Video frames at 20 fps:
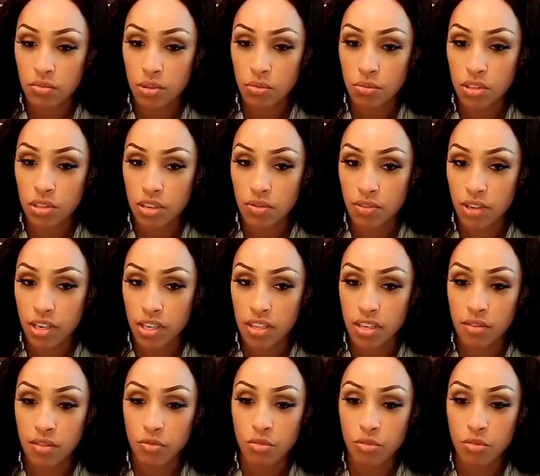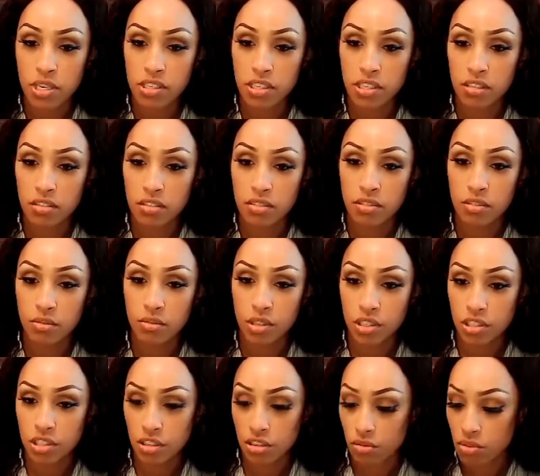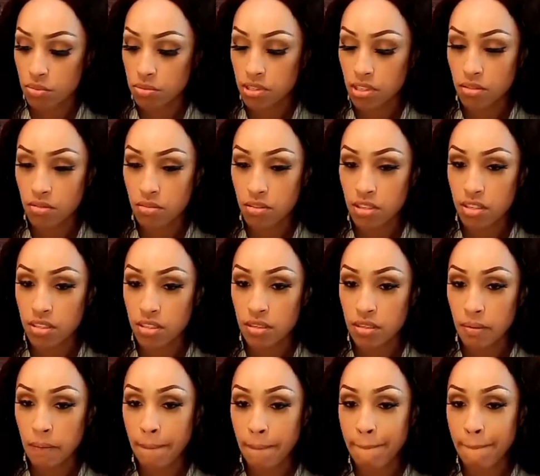Where would they find the information? You want to share your website with us?